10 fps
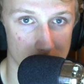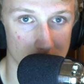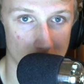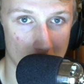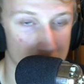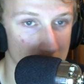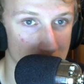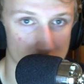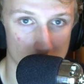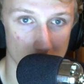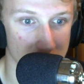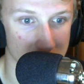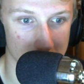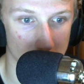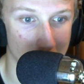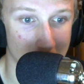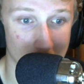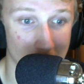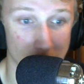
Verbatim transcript: I think he was a quality fullback, and